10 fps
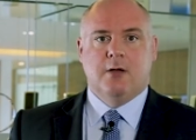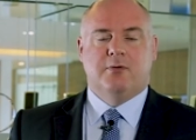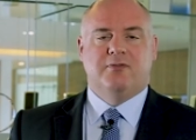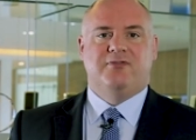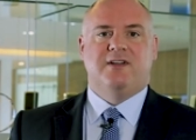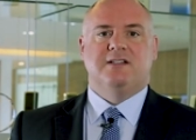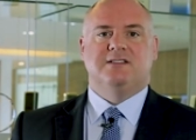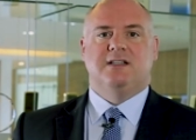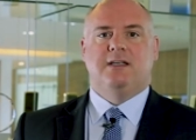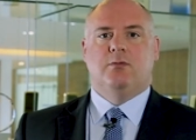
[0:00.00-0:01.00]
But
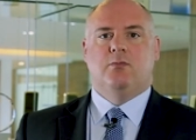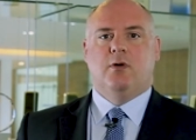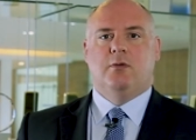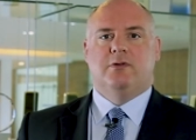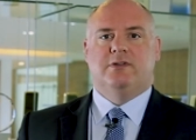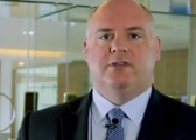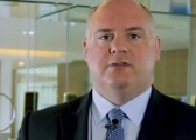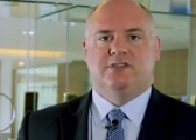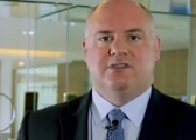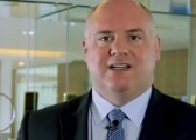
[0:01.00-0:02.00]
firstly, what I want to do
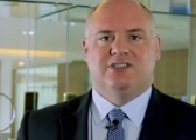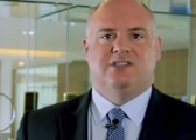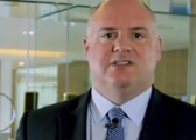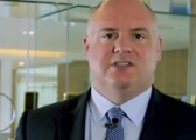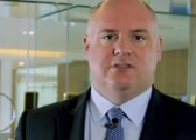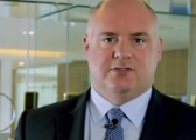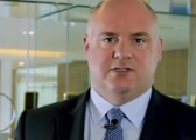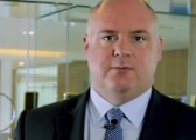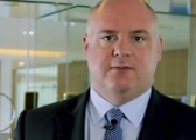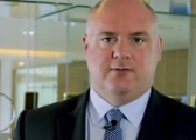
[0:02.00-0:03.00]
is actually discuss
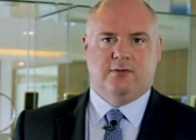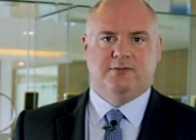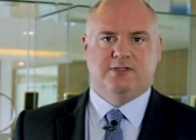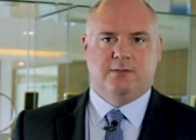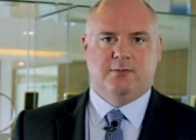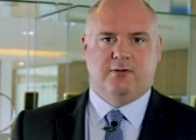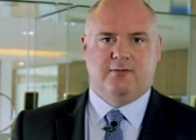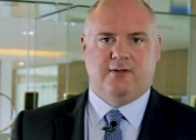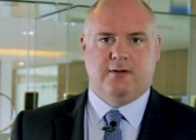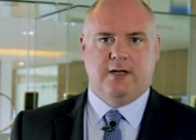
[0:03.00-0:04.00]
the performance of the
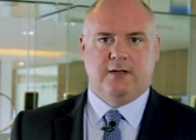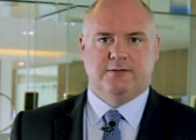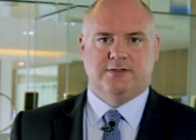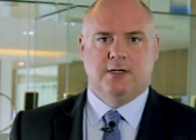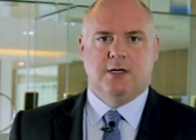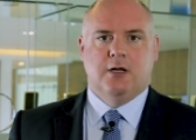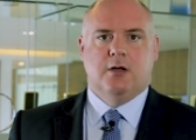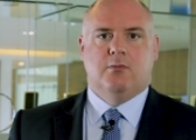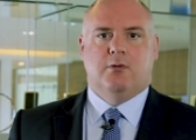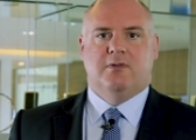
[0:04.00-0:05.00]
portfolios.
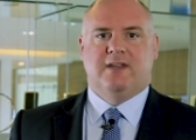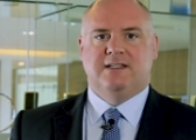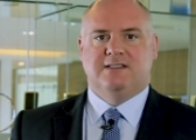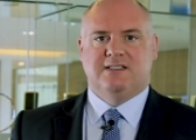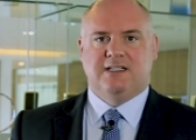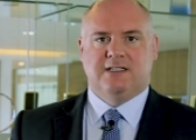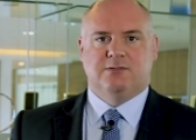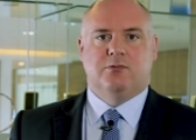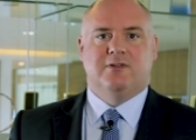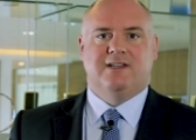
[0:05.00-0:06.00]
What we'll then see is
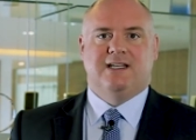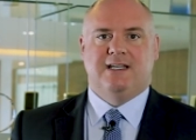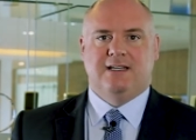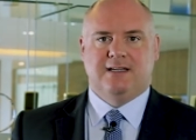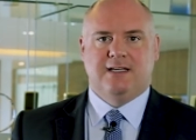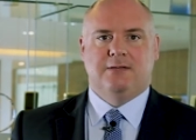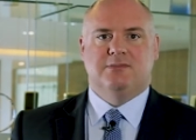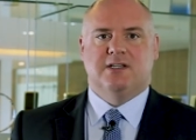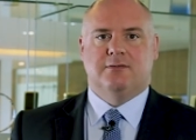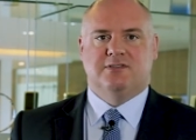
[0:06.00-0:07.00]
what are the key
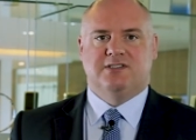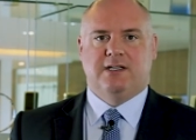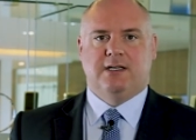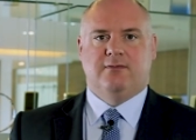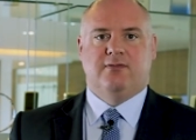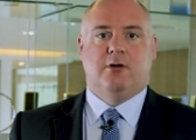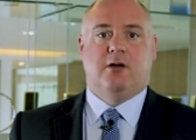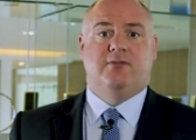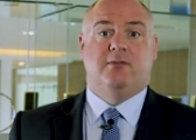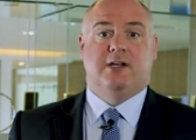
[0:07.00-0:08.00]
themes that we're seeing from
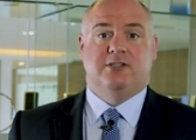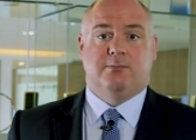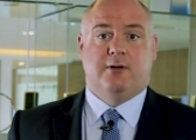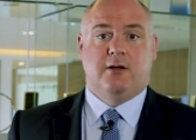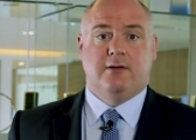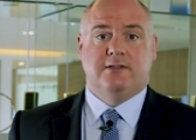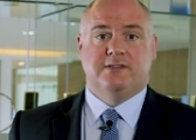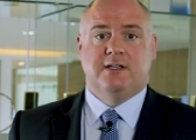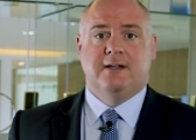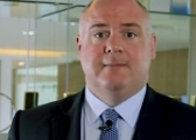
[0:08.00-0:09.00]
our fund manager partners.